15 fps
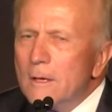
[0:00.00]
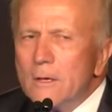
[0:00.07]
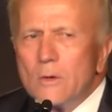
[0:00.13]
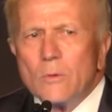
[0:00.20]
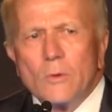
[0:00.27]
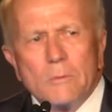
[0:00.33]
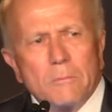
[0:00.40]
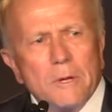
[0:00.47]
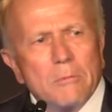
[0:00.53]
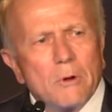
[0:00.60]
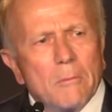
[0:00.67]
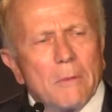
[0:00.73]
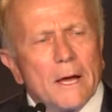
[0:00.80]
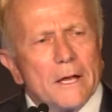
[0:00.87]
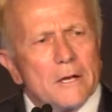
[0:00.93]
You know, when
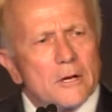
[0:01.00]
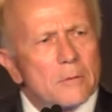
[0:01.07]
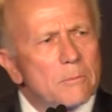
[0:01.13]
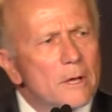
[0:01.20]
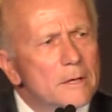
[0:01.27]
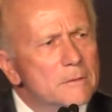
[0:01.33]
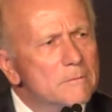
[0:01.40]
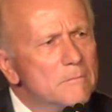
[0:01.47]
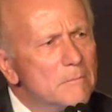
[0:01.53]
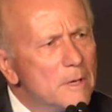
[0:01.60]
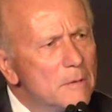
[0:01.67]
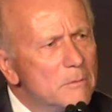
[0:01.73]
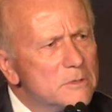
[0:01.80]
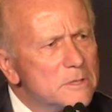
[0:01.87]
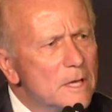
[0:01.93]
people are buying an airplane,
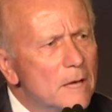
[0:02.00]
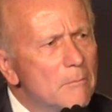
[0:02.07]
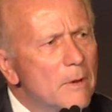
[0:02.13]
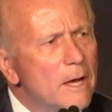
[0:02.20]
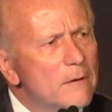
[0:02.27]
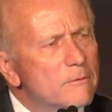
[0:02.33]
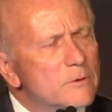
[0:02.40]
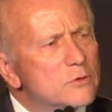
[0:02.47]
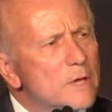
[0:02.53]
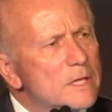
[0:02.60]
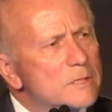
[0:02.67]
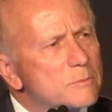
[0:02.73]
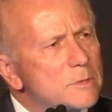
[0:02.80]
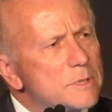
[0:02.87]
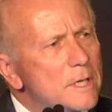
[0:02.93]
many would say, I'm buying it for
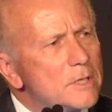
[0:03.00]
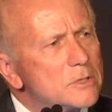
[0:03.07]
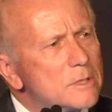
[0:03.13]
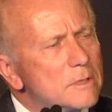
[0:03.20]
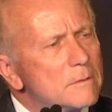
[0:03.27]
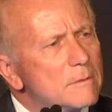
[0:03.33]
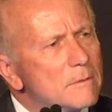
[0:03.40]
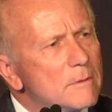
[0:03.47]
transportation